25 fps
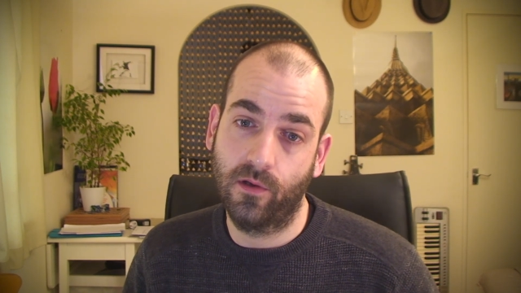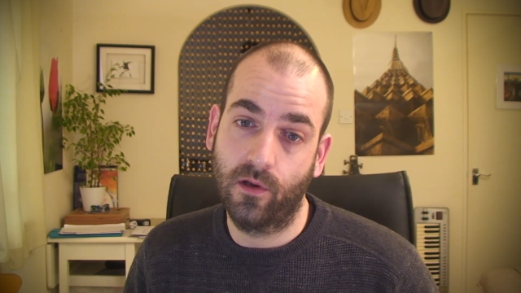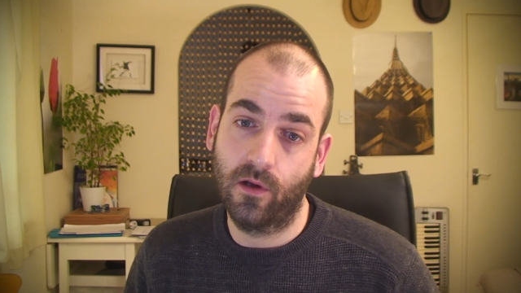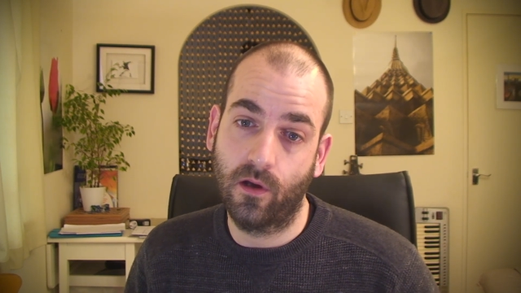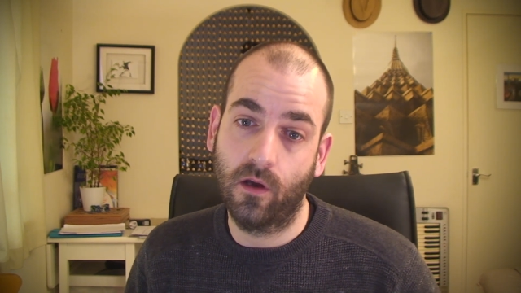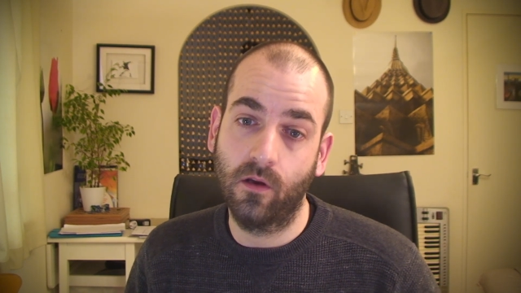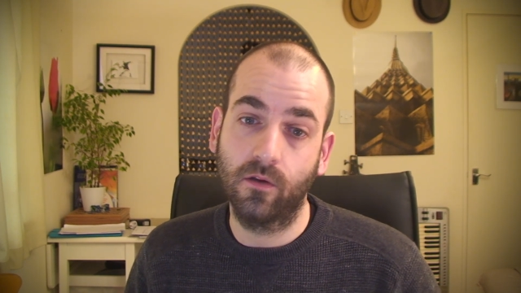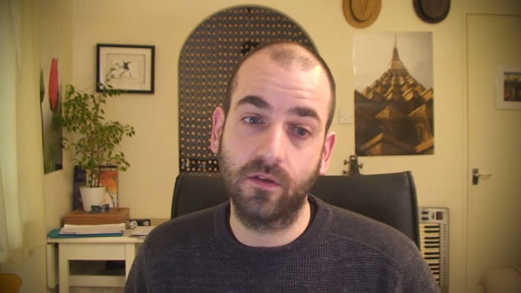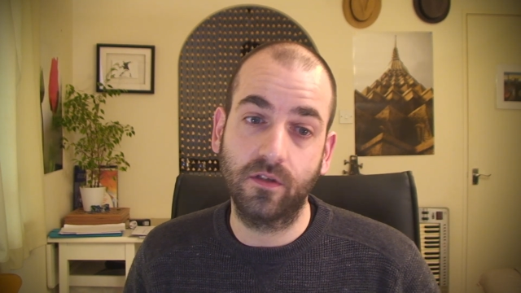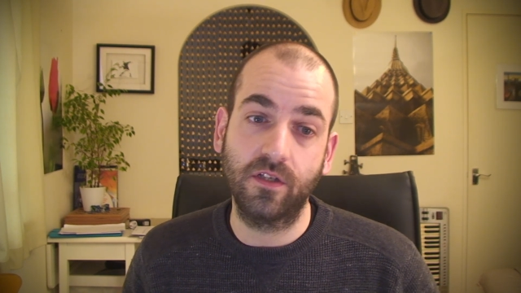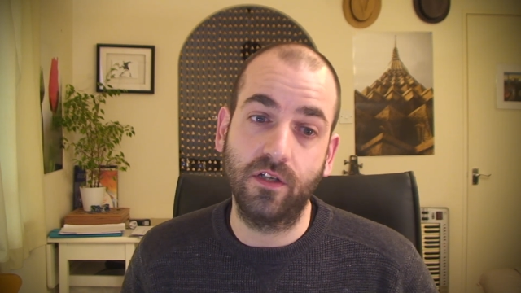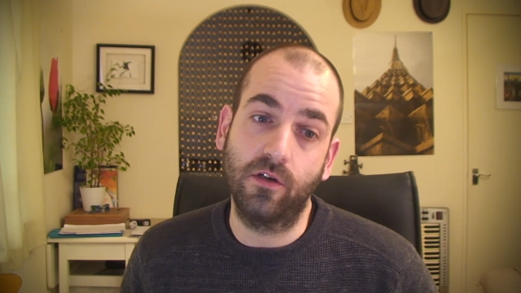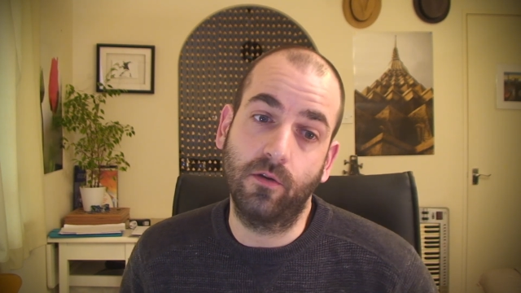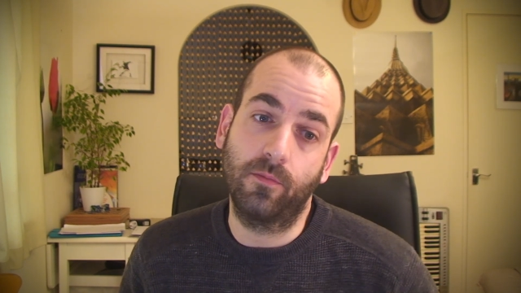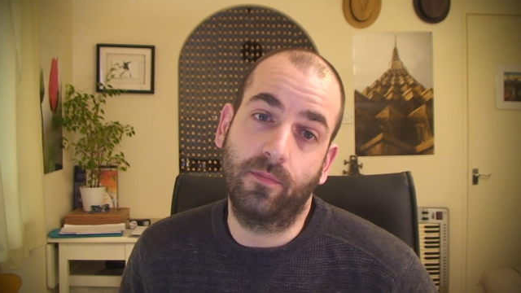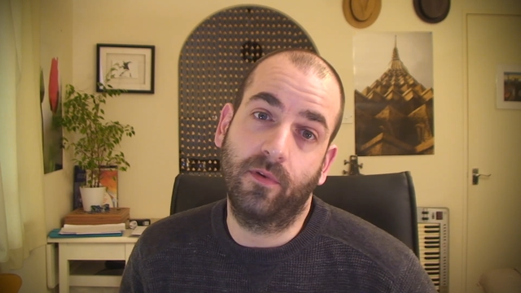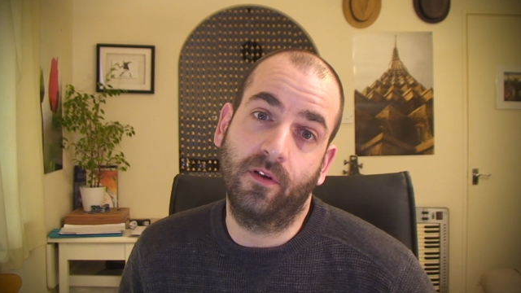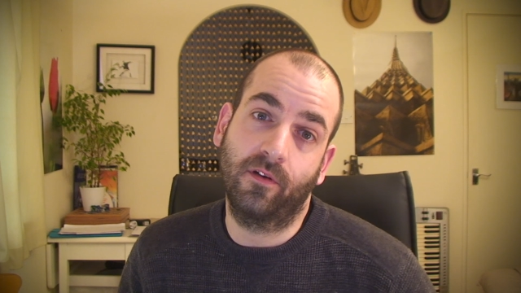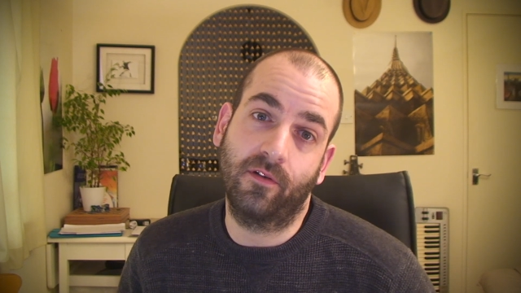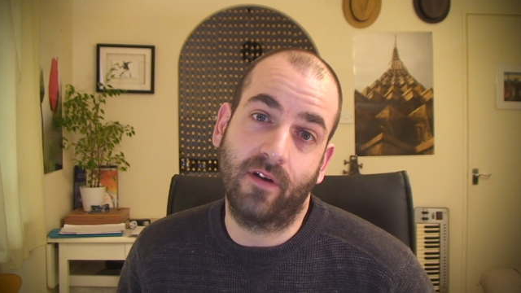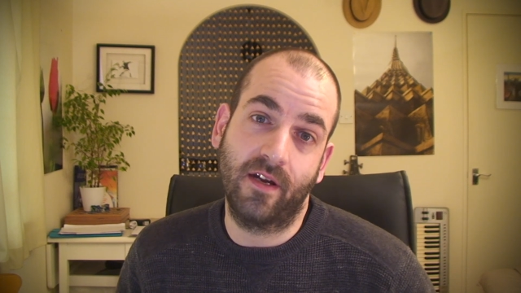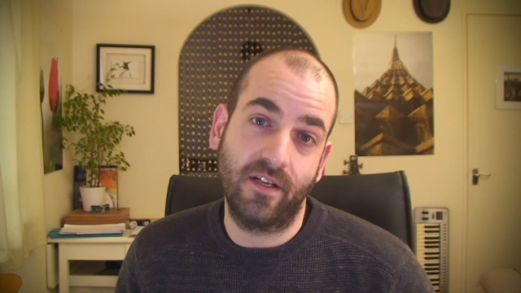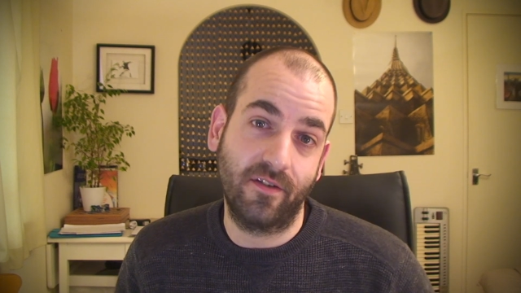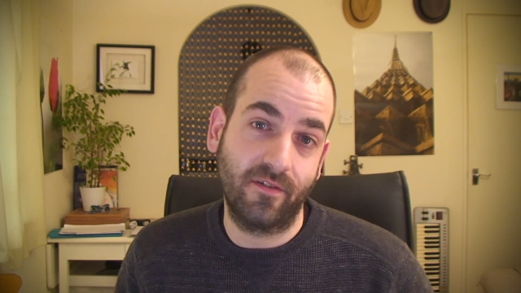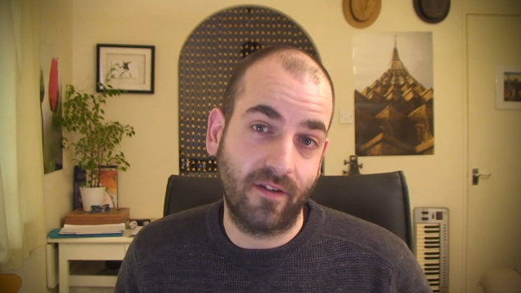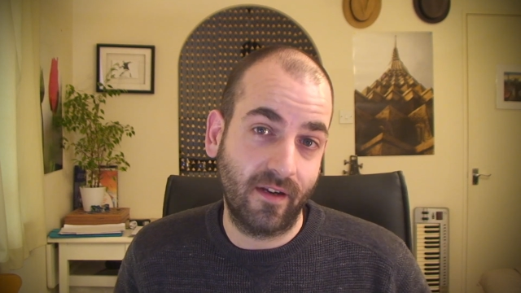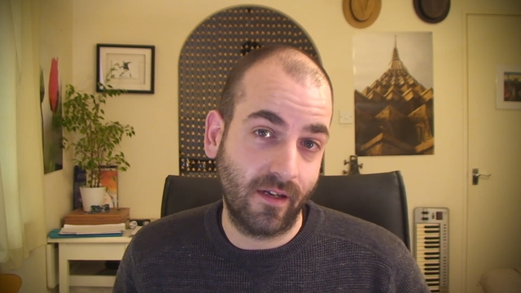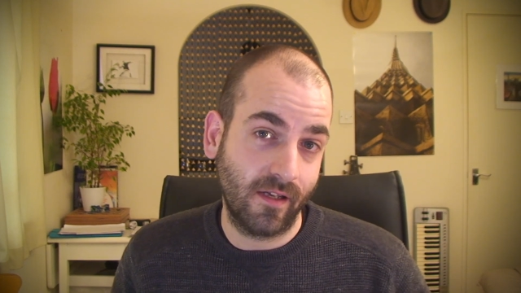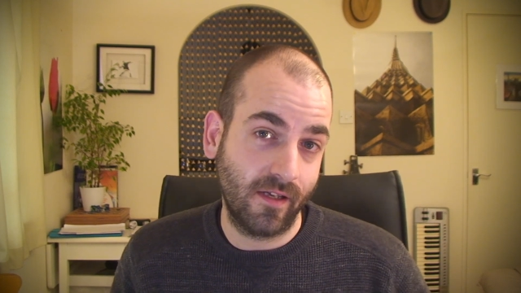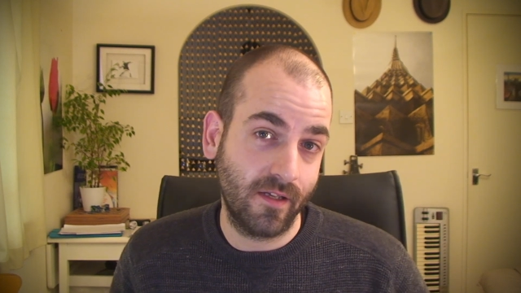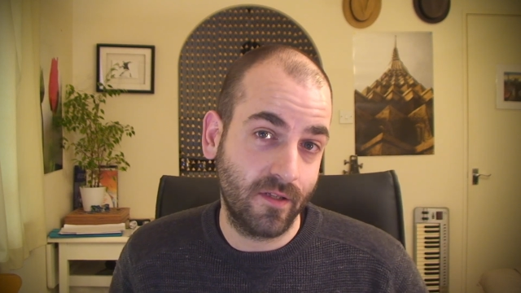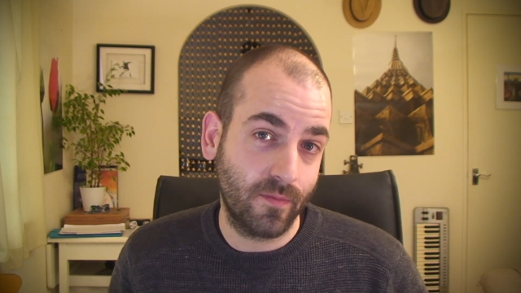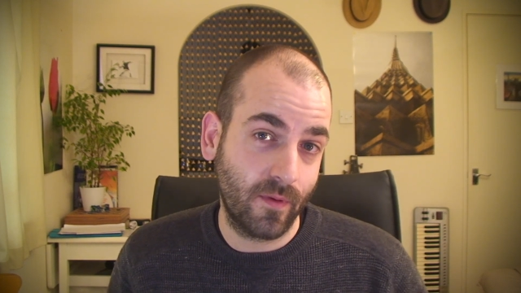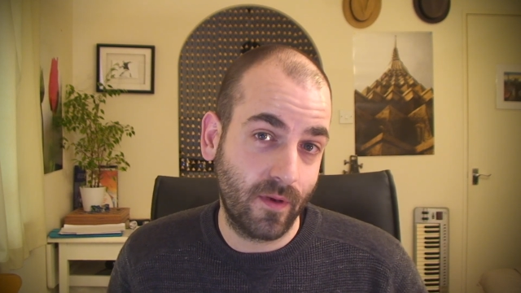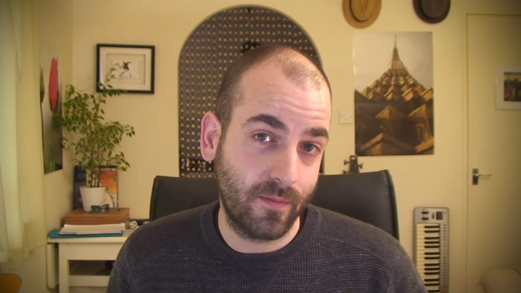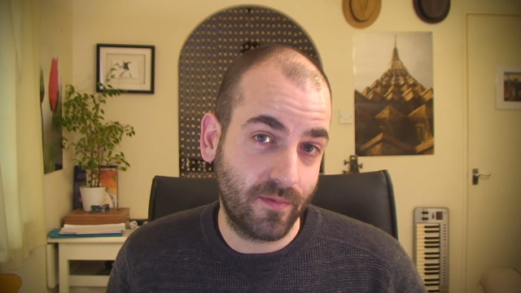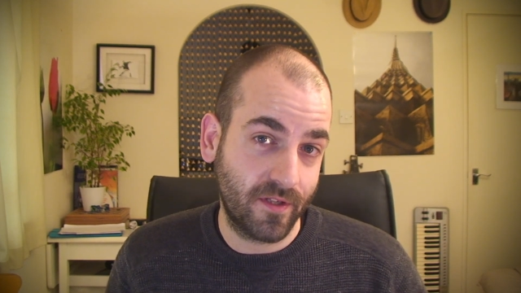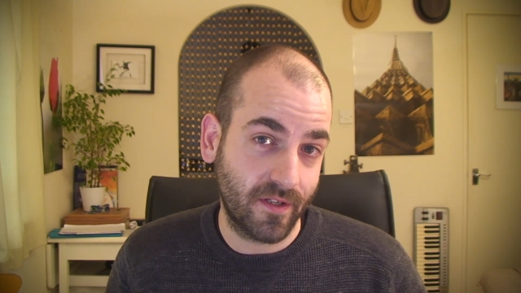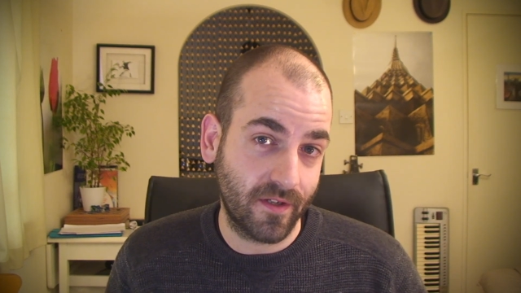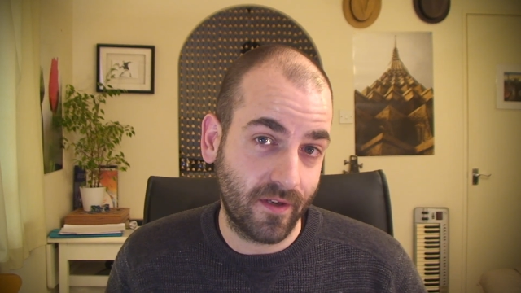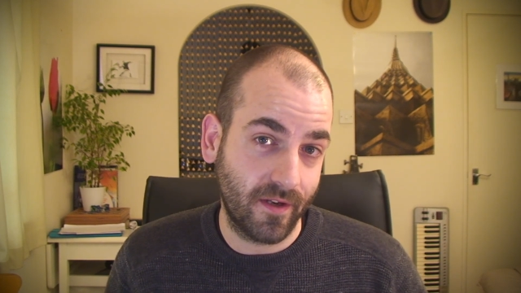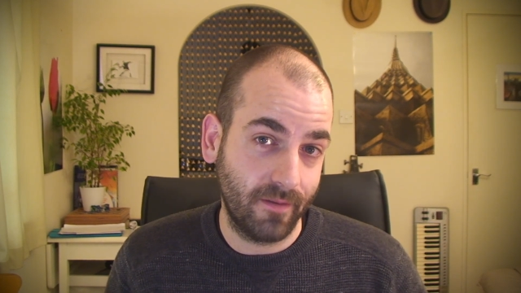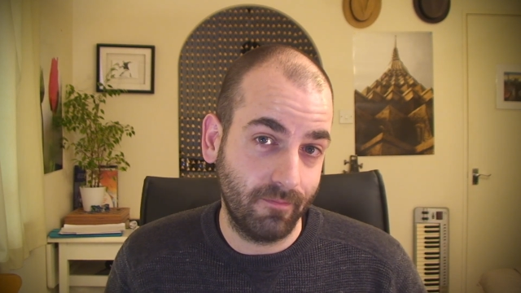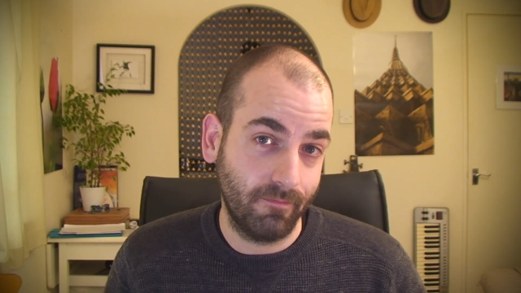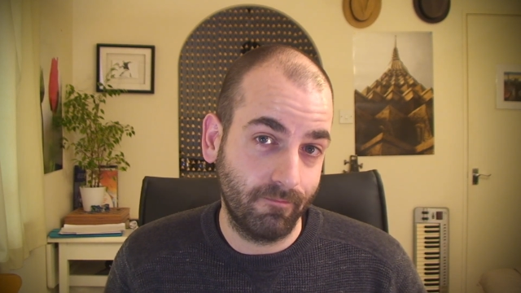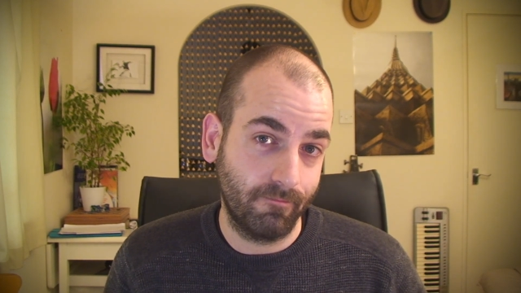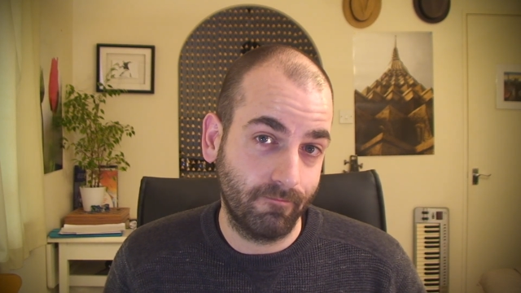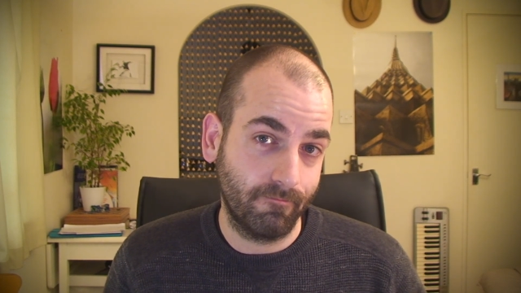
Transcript: I looked it up on Greater Anglia's website.